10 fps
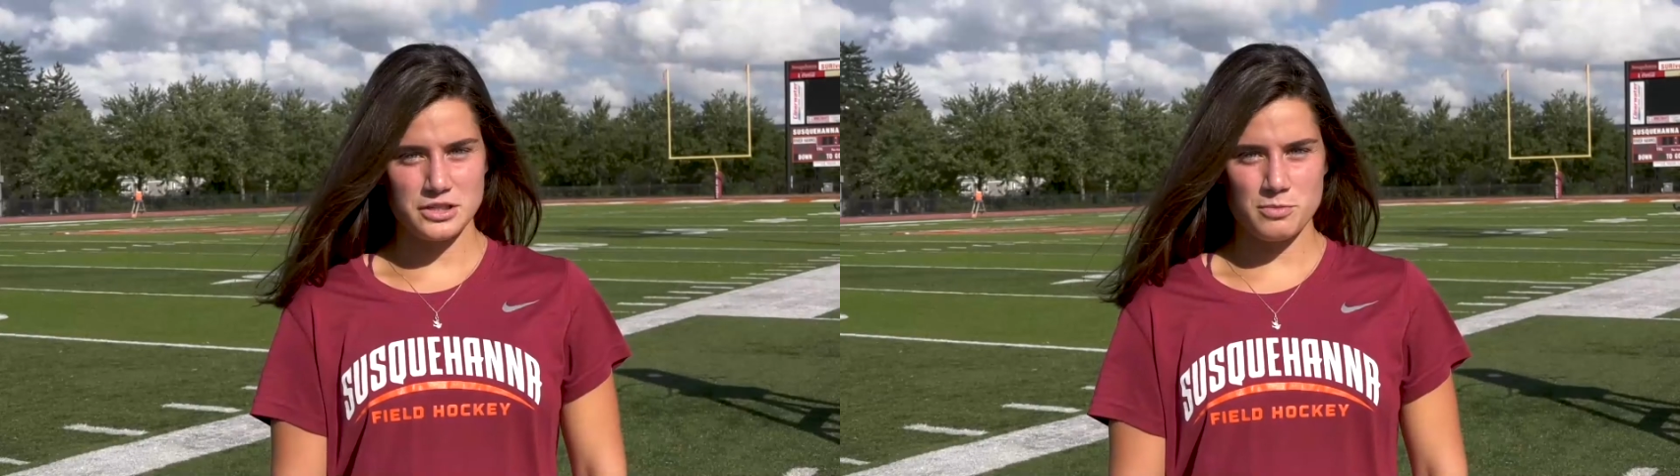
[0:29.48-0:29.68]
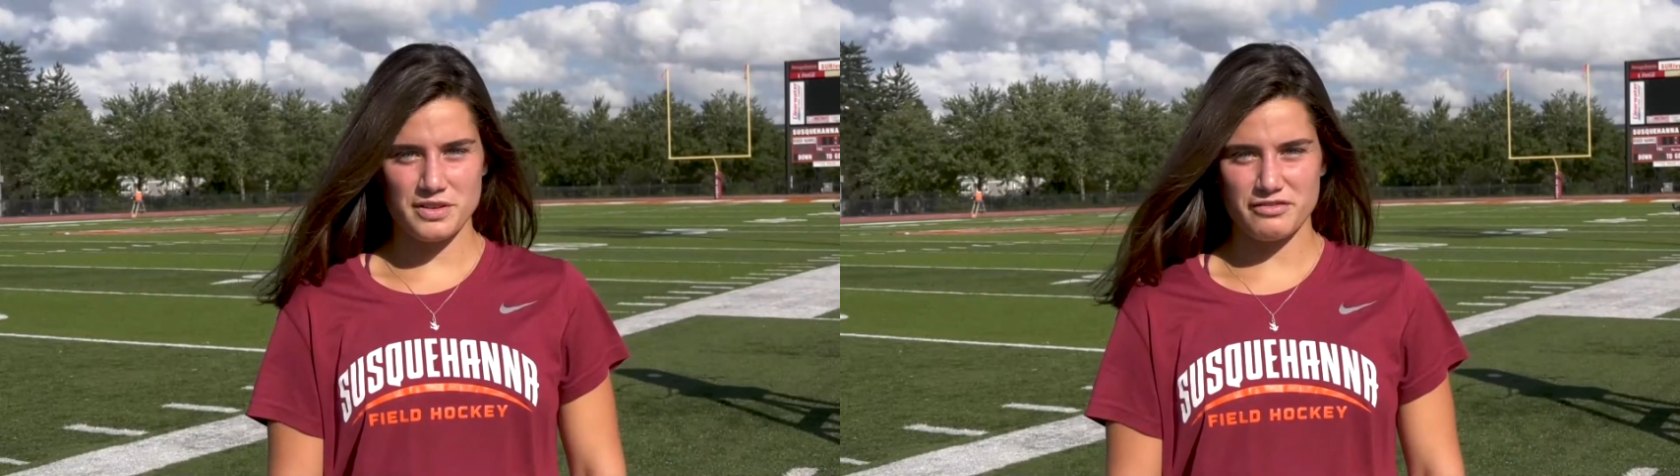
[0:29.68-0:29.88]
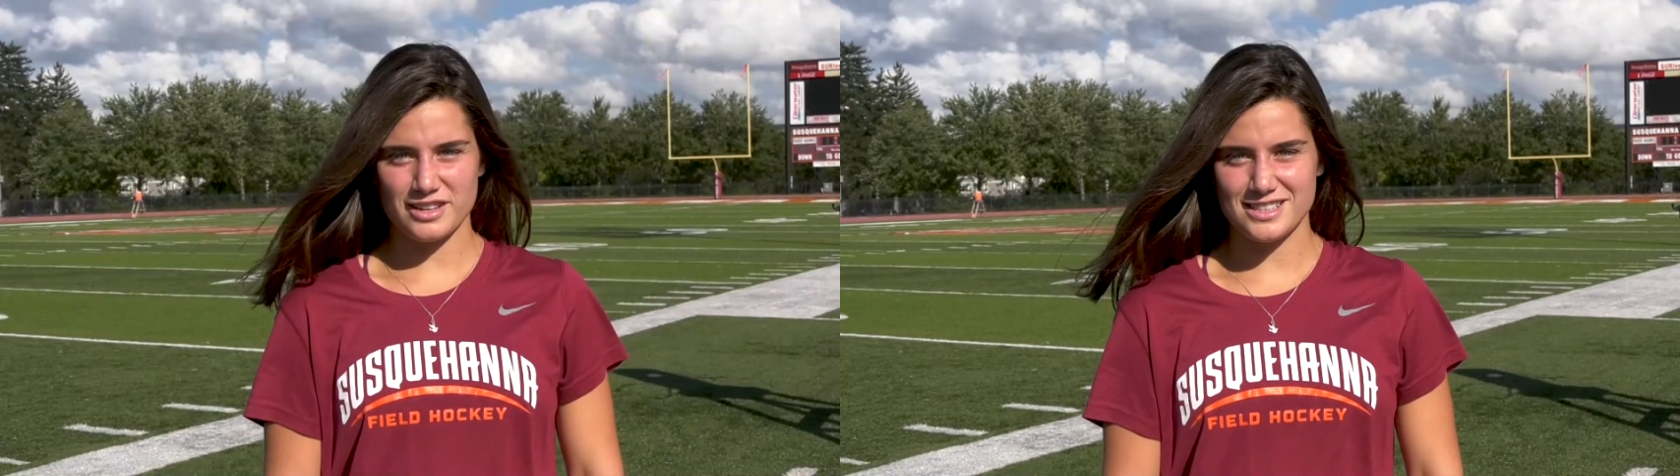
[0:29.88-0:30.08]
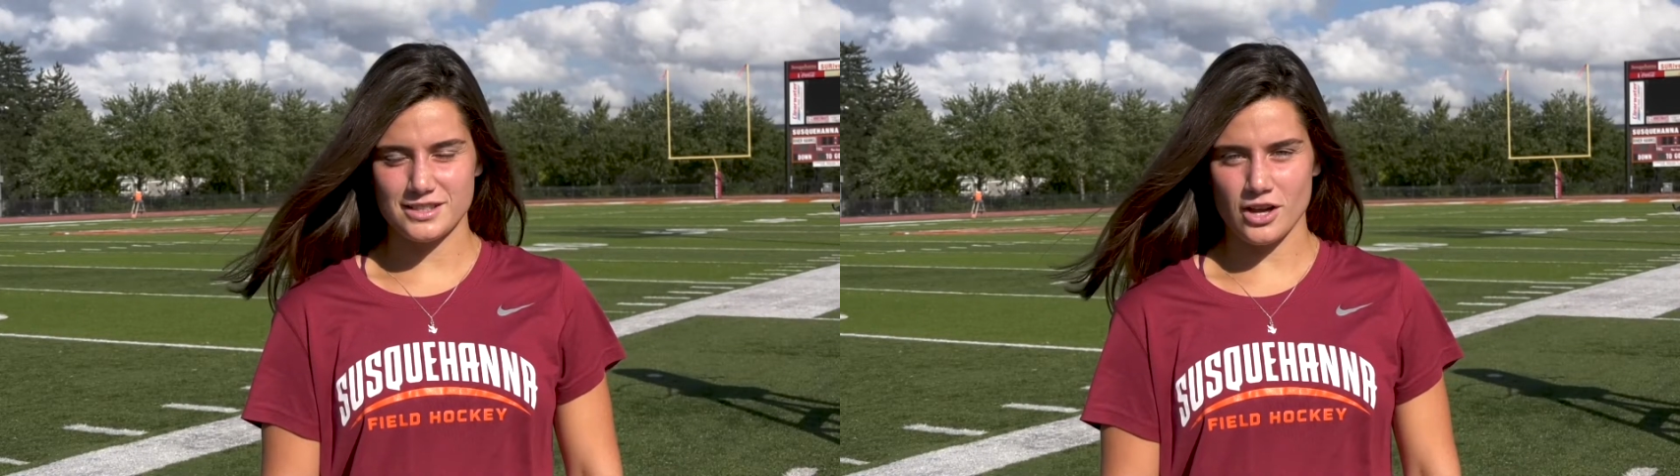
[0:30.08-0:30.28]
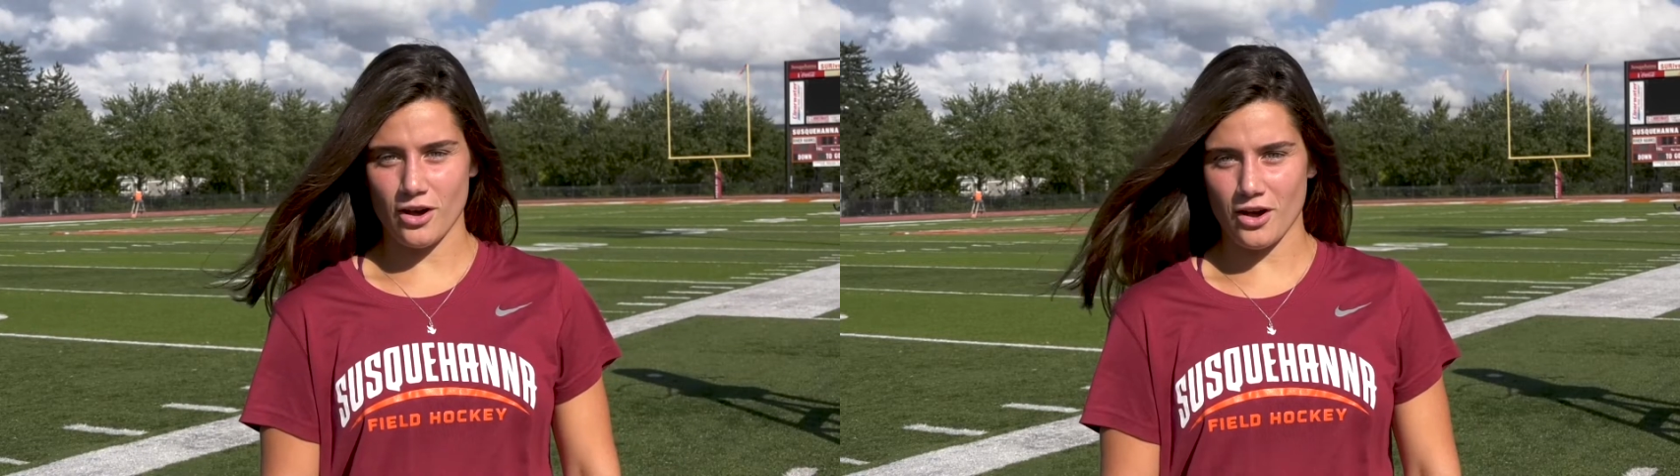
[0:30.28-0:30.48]
Don't be afraid to
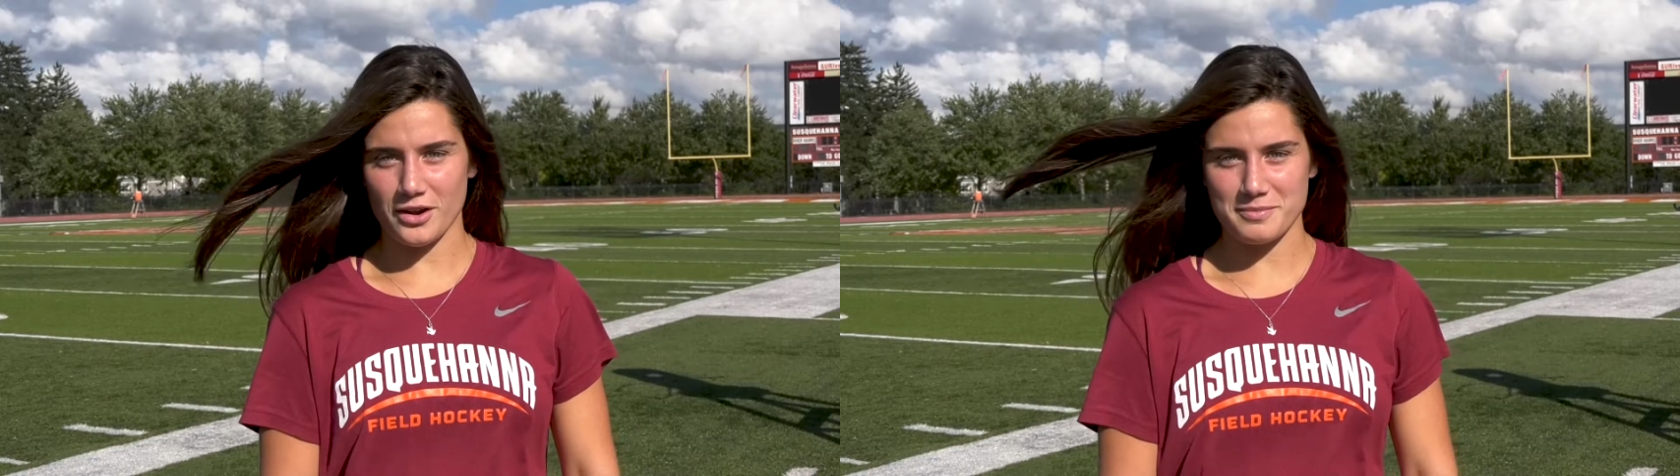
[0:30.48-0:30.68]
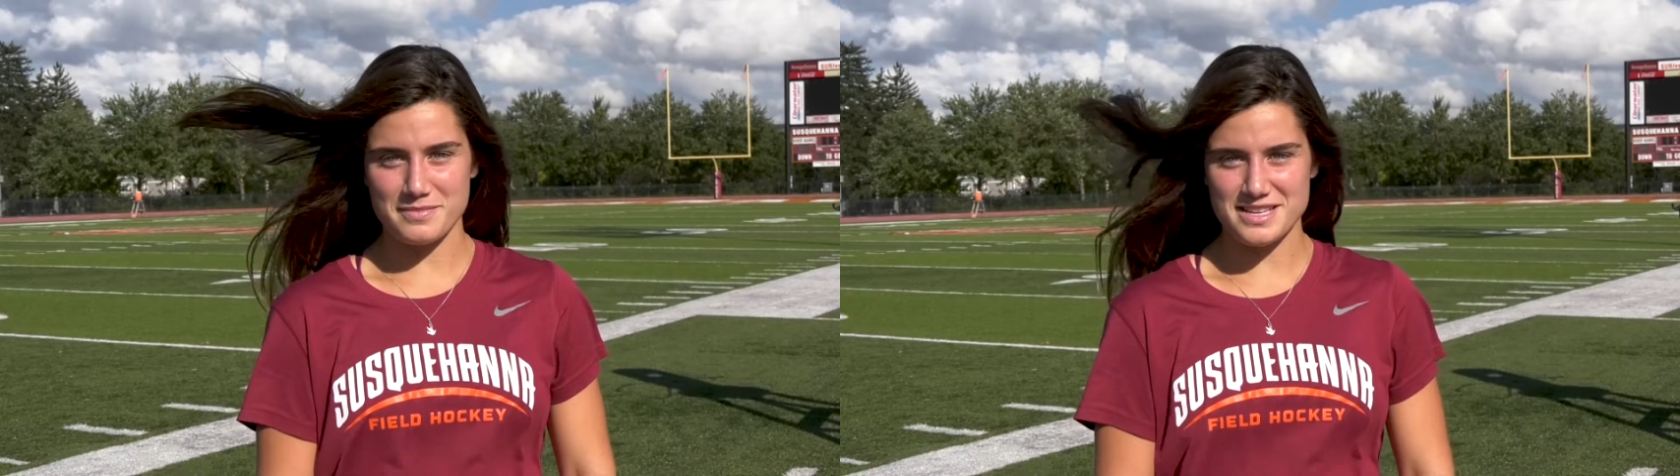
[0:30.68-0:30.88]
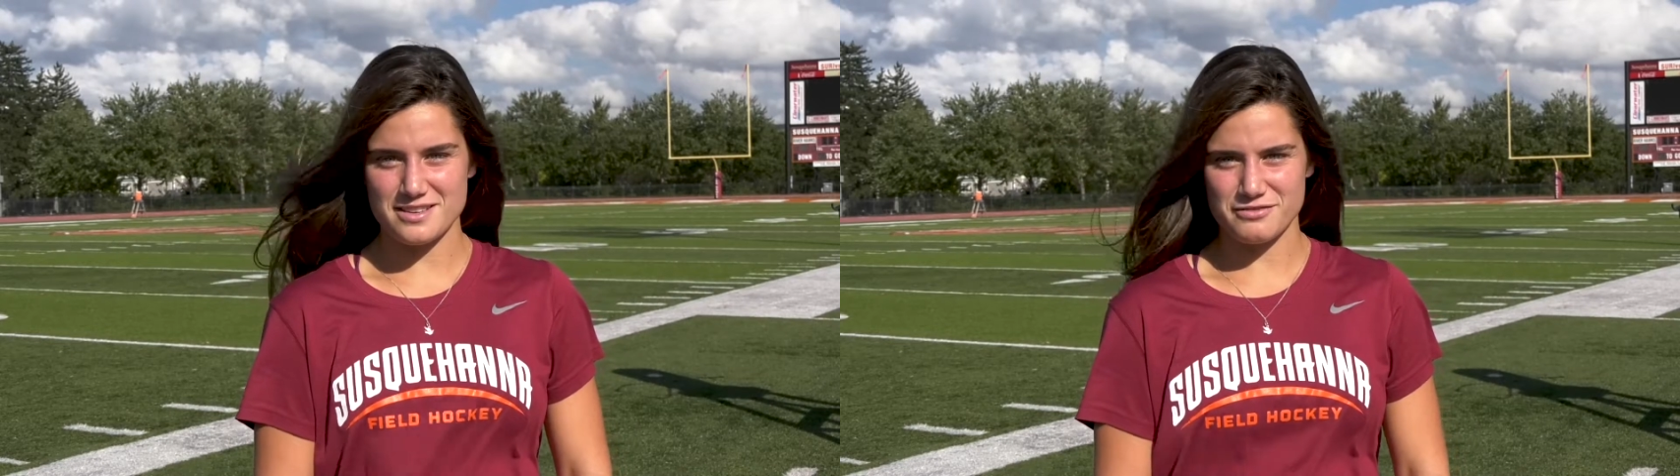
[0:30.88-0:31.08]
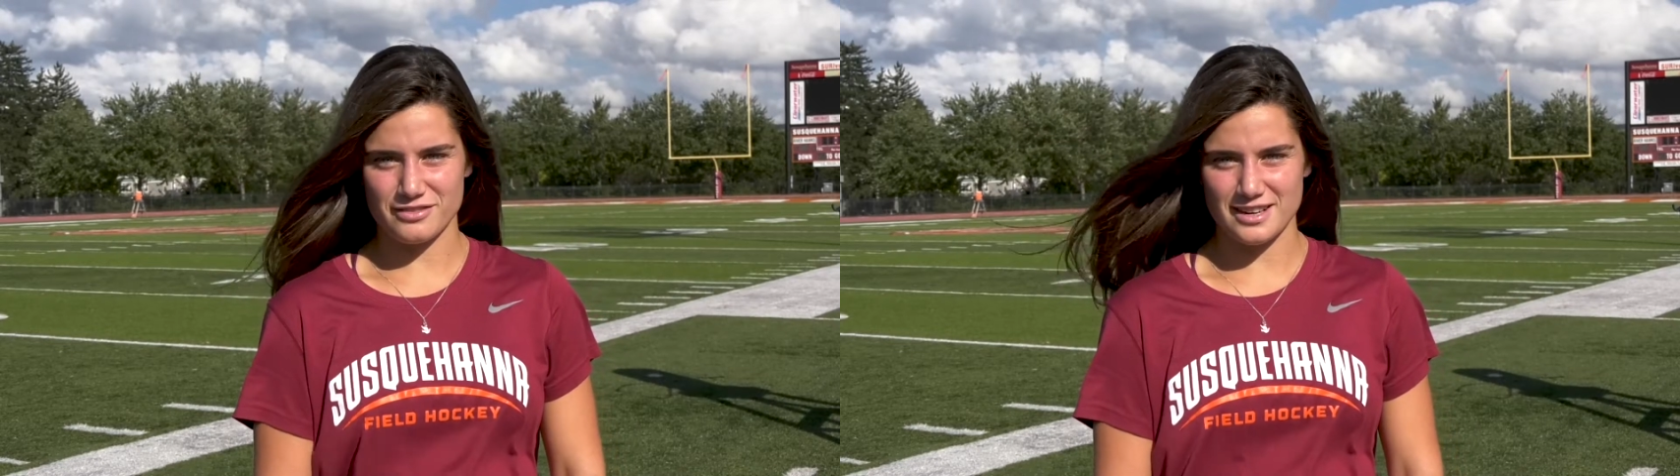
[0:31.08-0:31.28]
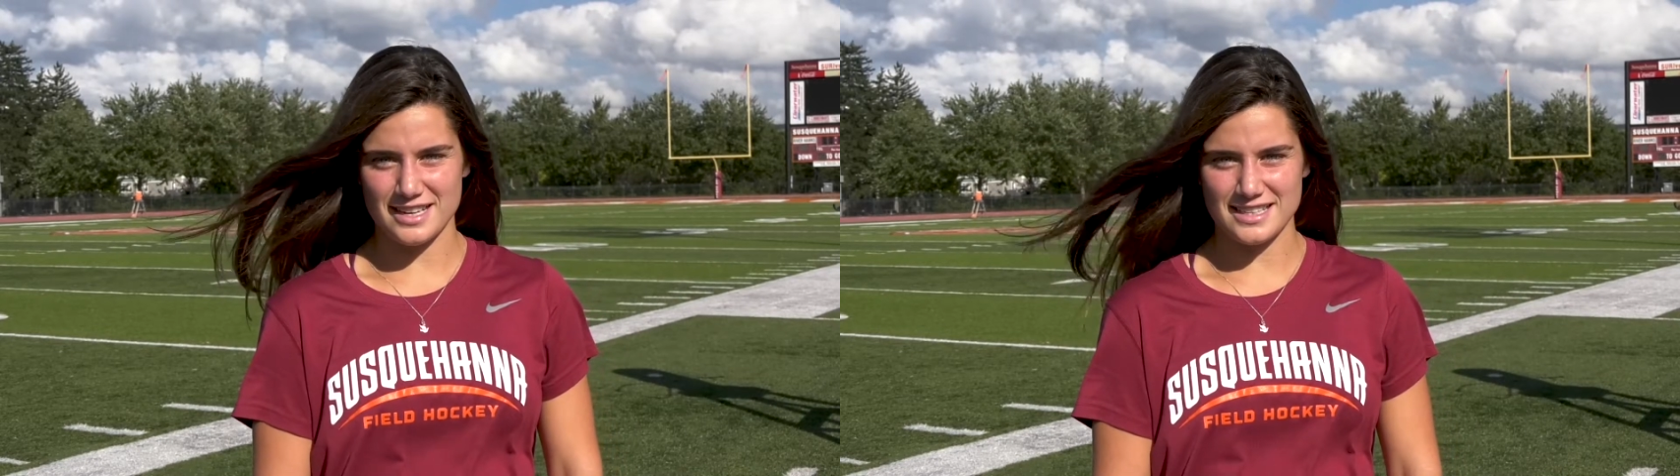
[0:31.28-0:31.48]
talk, meet new
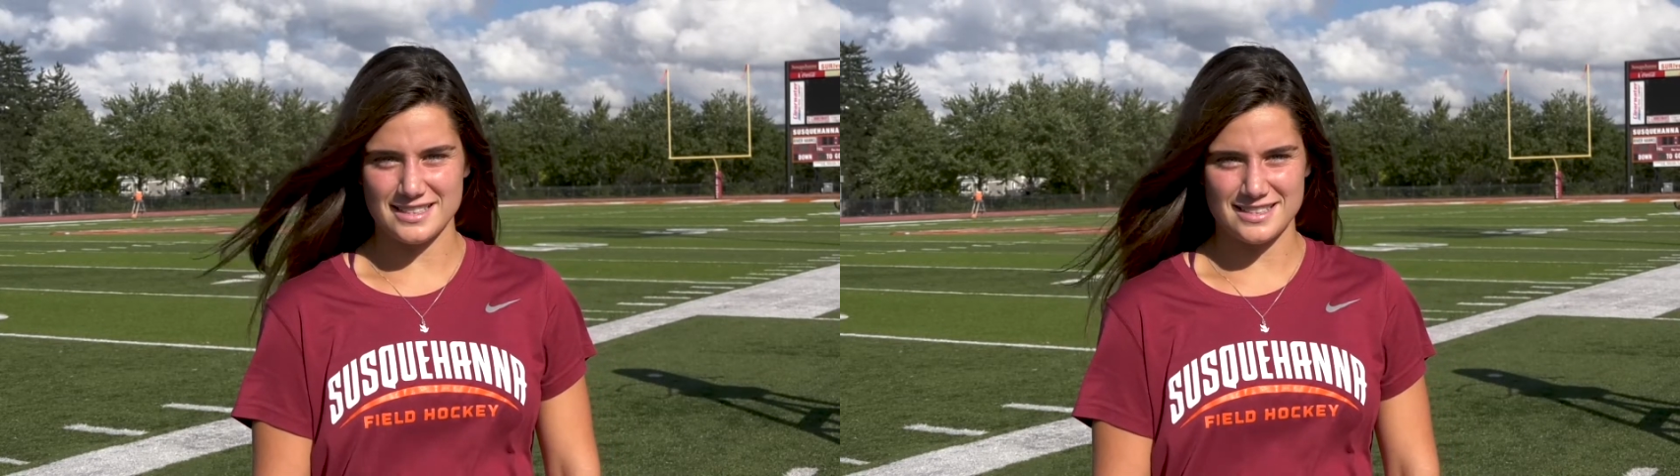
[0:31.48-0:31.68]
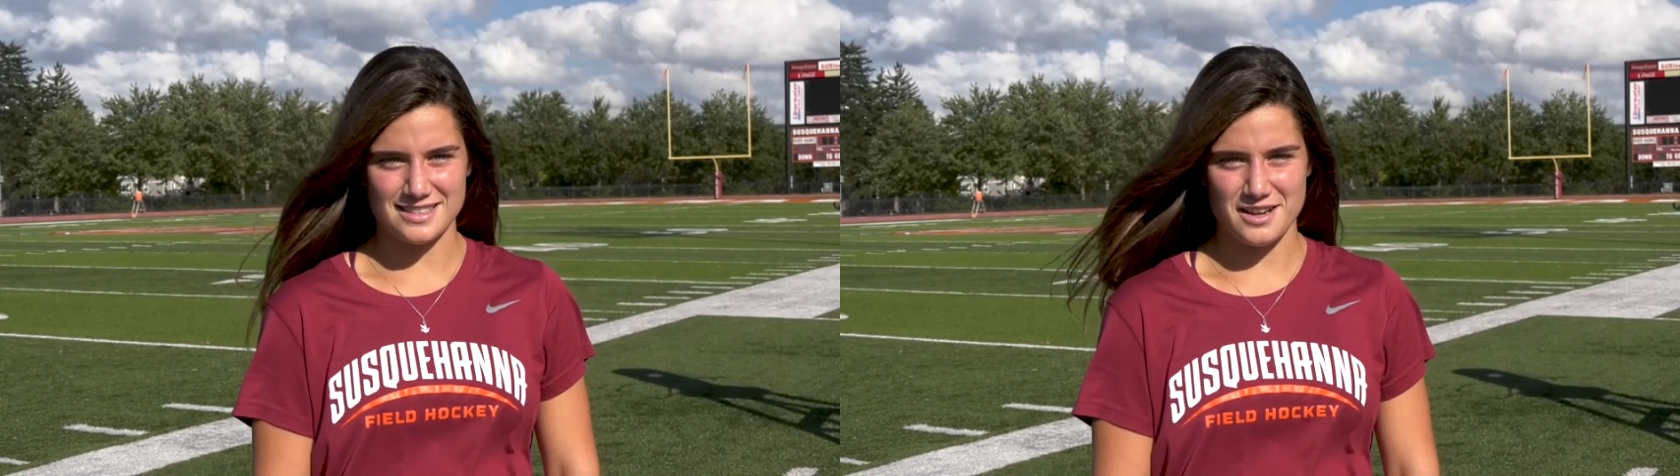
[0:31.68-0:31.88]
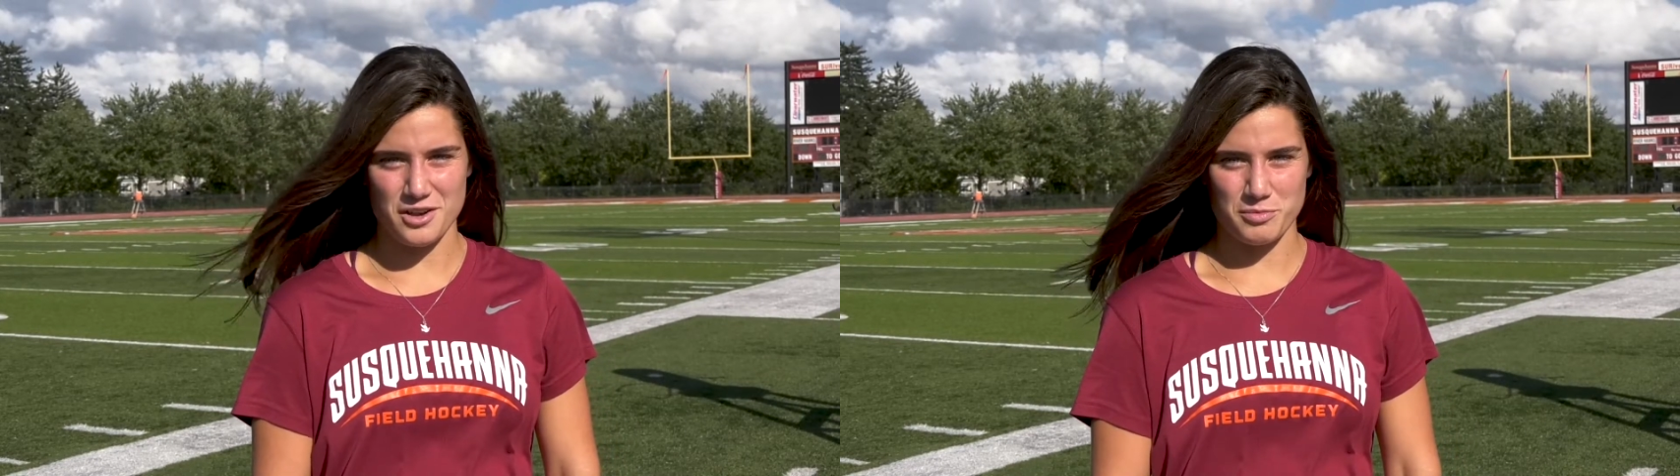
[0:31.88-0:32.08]
friends, you know,